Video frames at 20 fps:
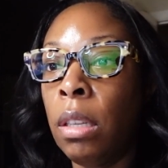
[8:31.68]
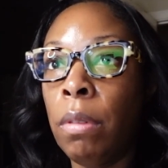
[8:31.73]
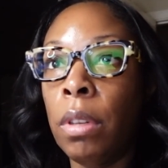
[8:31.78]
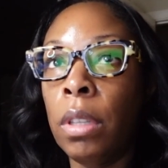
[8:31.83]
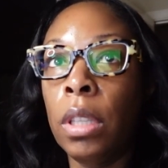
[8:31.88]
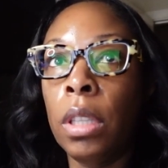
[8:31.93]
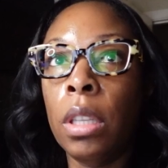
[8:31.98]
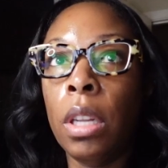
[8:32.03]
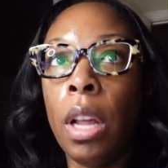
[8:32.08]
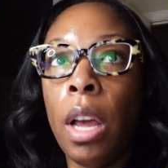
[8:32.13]

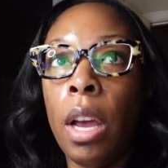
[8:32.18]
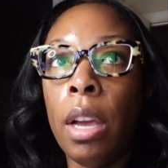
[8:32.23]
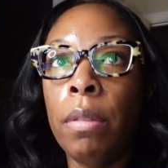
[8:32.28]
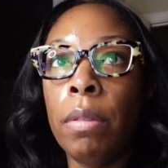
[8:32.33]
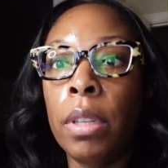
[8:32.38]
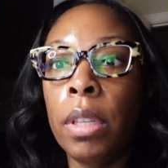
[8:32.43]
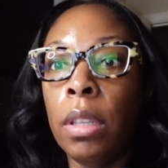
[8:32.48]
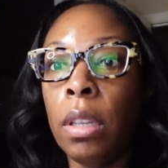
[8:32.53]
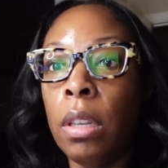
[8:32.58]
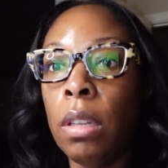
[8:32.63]
for July
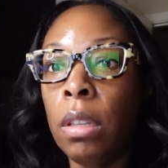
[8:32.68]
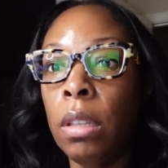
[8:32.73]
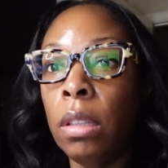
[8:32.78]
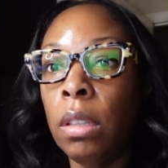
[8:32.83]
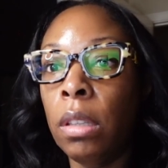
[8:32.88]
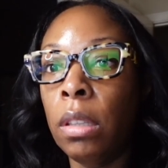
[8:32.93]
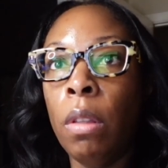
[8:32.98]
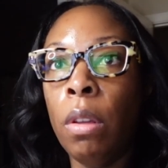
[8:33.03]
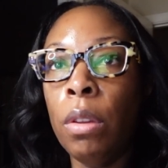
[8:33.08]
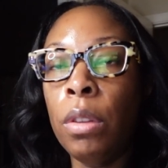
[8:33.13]

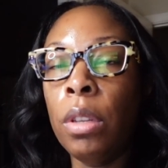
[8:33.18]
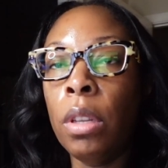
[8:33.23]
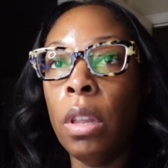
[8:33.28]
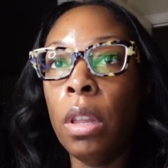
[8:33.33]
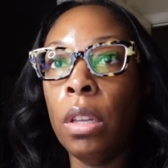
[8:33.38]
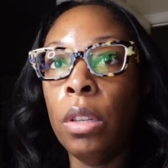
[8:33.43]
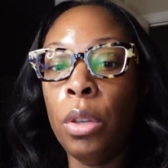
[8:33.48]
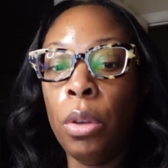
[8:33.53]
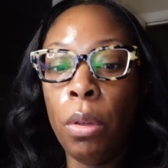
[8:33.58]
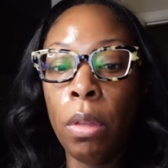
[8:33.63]
results. Those are
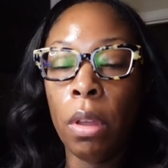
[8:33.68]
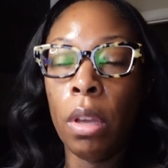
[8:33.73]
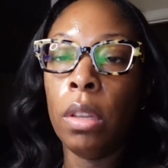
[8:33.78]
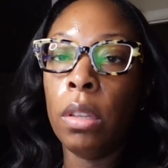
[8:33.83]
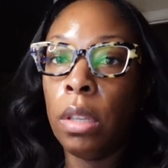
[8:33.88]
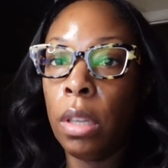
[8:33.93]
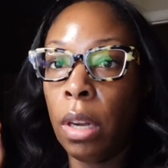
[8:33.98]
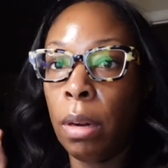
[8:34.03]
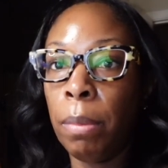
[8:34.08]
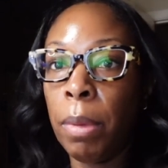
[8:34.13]
the two
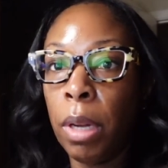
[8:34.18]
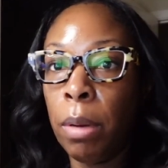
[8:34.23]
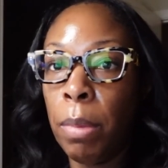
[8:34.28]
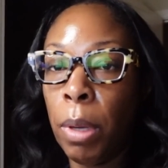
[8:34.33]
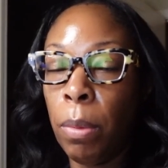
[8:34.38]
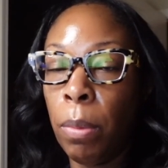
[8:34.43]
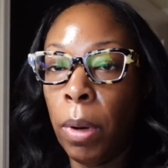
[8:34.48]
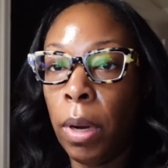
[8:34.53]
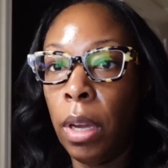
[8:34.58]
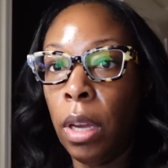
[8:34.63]
things that I'm going to
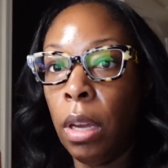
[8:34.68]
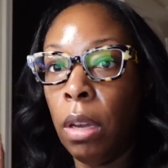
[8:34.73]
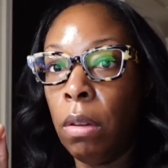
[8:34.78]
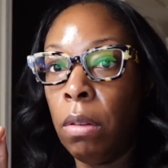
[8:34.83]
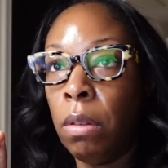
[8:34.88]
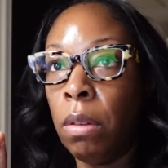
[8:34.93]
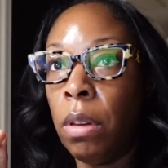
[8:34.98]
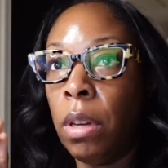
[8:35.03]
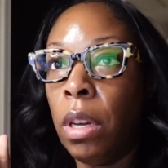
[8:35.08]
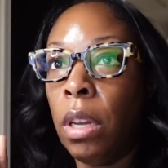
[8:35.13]
be working
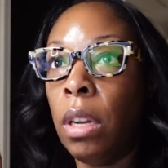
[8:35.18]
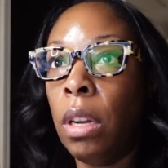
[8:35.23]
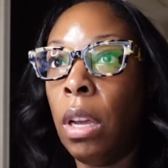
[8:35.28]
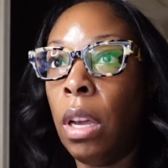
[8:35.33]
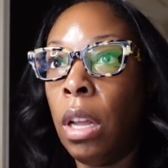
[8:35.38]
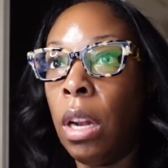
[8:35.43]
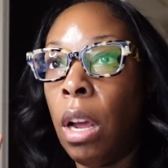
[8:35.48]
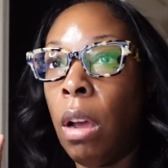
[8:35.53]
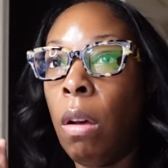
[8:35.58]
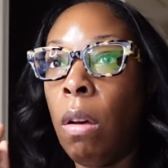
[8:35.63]
on.
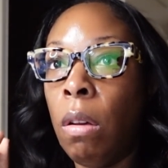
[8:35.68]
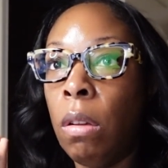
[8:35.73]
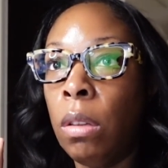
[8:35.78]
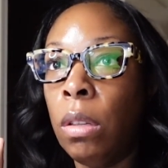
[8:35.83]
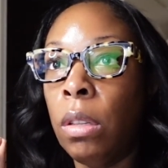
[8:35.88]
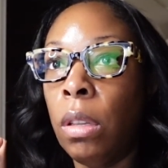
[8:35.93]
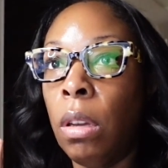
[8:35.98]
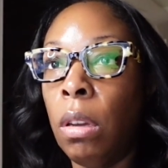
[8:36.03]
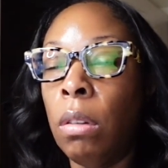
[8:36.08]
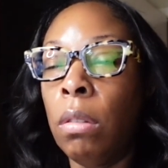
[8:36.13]
And I
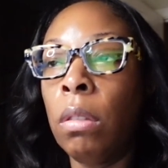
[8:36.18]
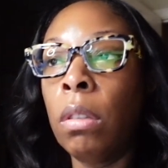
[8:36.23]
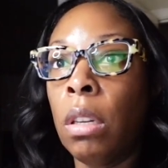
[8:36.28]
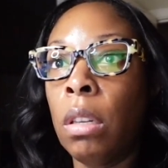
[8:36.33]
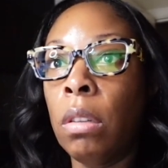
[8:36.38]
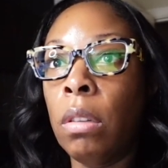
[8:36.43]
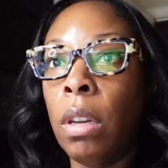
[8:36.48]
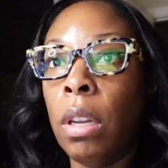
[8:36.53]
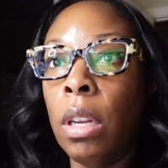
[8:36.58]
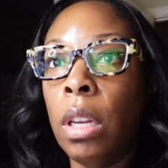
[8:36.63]
also,
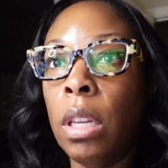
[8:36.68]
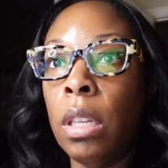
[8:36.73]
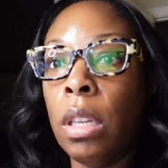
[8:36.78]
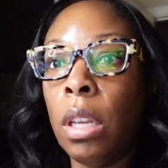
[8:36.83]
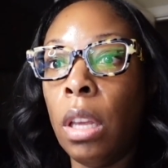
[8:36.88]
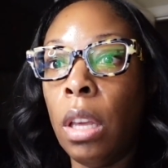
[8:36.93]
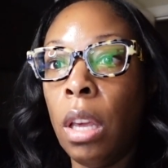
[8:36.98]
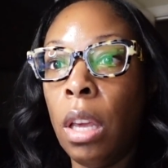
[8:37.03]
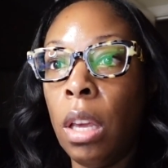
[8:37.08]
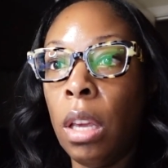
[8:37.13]
oh, I need
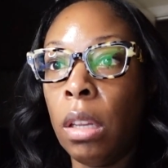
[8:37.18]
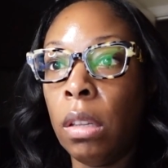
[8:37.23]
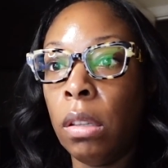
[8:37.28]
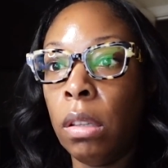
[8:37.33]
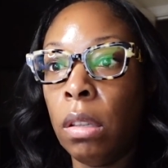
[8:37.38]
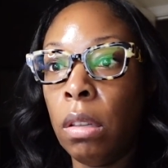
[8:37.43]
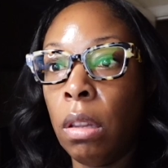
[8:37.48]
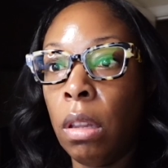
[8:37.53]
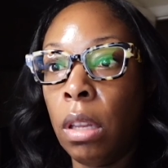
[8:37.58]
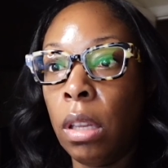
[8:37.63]
to
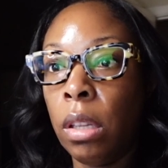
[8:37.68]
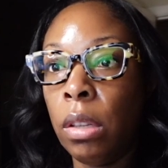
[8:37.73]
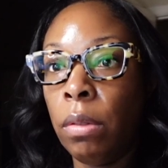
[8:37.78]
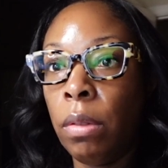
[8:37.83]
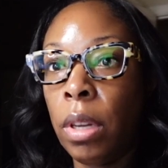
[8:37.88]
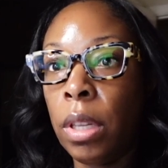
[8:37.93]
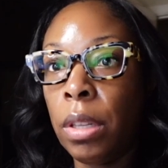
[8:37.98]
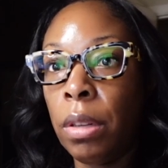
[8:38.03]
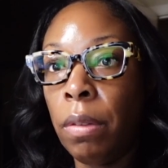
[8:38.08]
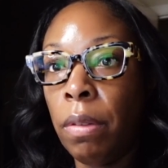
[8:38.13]
cancel this
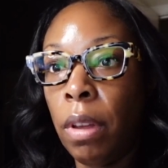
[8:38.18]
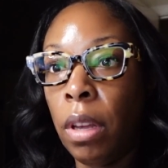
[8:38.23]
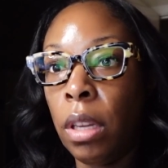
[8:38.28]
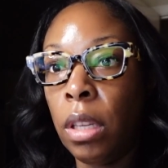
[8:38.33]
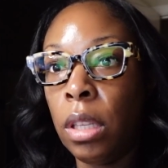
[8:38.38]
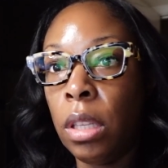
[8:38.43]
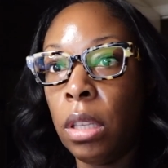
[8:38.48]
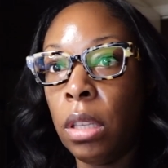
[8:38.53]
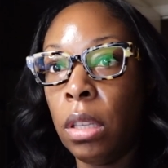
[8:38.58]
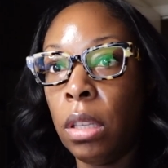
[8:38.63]

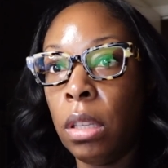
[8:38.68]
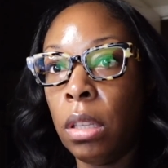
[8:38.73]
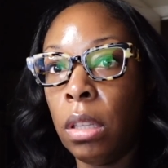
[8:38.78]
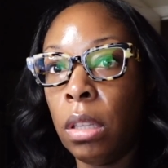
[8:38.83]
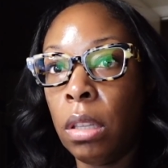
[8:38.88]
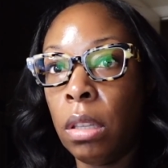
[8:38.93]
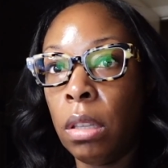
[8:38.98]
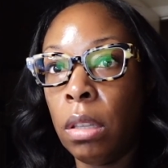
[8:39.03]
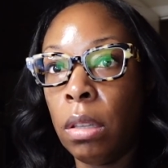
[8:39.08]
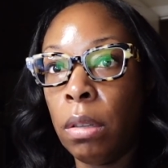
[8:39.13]
reservation.
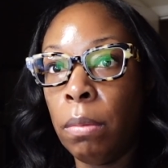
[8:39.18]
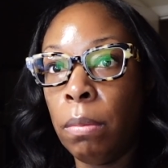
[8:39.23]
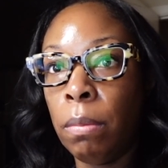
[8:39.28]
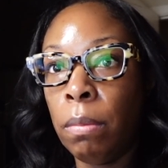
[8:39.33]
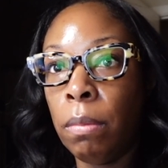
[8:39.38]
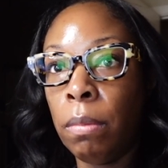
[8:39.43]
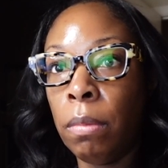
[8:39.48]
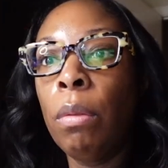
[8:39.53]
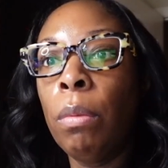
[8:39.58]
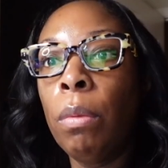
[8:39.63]

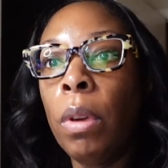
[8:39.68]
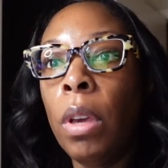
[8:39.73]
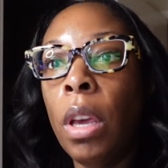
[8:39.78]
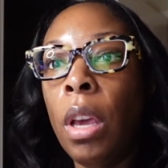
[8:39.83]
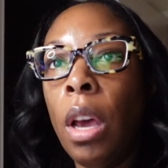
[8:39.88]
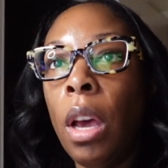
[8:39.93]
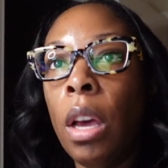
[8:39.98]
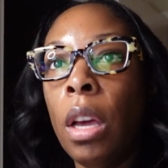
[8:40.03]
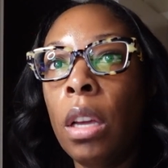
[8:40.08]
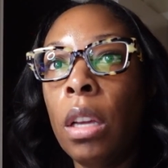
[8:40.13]
We
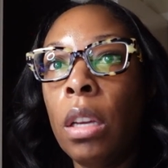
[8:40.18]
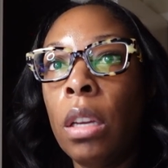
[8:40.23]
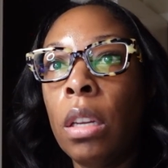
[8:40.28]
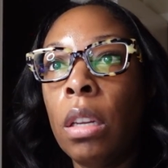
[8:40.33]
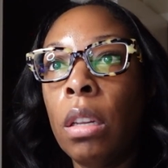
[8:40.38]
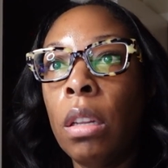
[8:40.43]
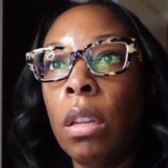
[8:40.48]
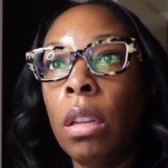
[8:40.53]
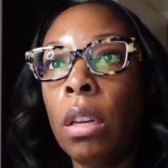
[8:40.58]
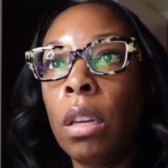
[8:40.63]
got an
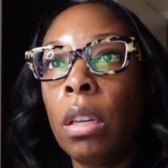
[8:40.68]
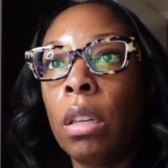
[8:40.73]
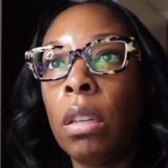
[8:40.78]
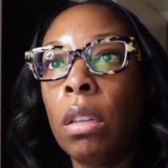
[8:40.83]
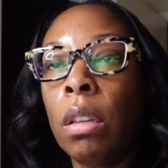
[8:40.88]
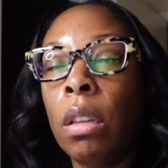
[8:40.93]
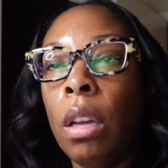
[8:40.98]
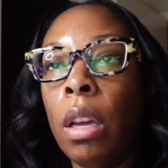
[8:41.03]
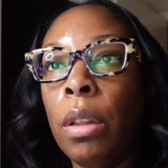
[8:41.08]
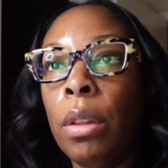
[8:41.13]
alert
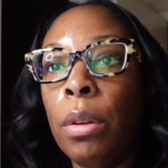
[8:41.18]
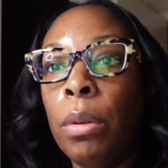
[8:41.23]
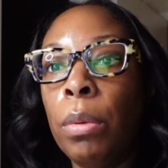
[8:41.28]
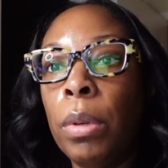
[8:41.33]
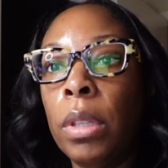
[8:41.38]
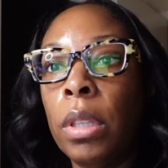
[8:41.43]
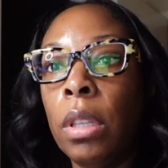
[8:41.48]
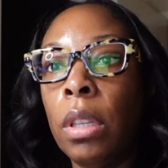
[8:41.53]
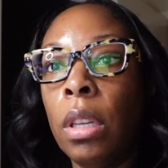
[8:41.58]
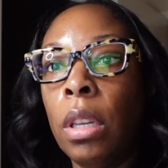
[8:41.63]
that there
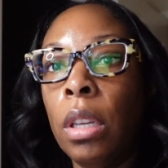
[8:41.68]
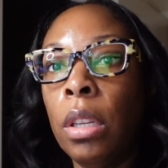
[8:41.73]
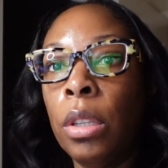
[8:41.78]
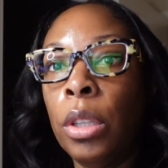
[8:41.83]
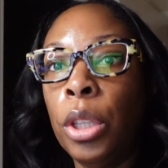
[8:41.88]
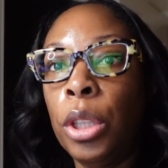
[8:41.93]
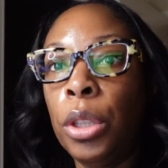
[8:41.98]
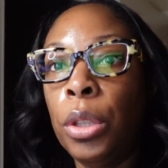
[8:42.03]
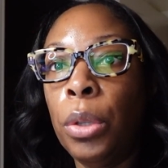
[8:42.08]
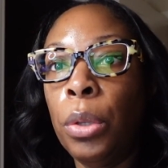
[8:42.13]
was an
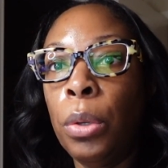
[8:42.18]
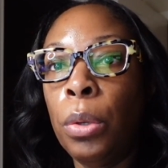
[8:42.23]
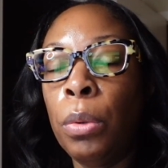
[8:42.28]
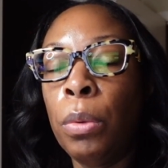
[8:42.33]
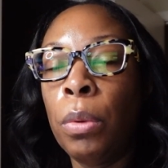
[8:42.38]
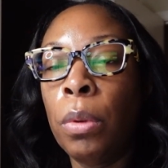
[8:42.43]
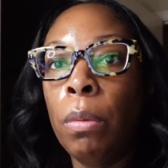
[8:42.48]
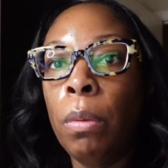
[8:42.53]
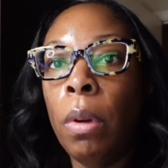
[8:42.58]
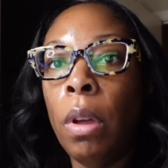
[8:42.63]

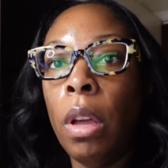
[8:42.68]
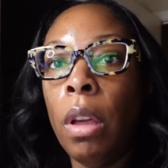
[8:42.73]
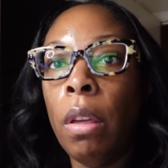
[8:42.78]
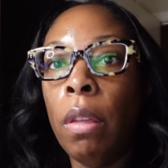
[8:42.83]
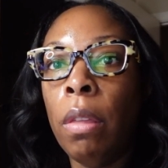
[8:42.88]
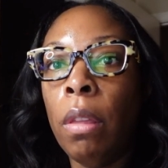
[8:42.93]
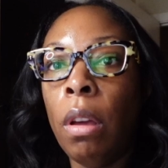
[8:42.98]
issue with